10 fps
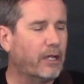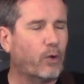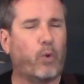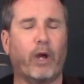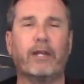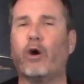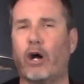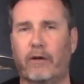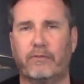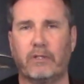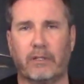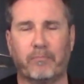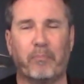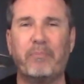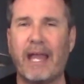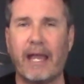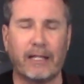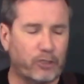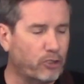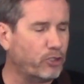quite often
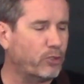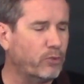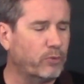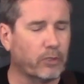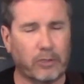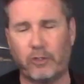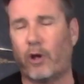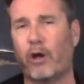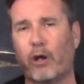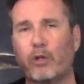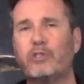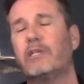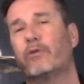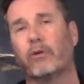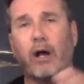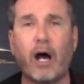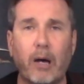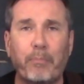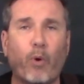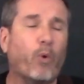bands tune their guitars either
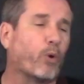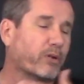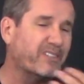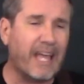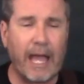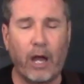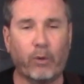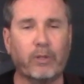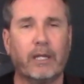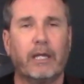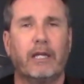up or down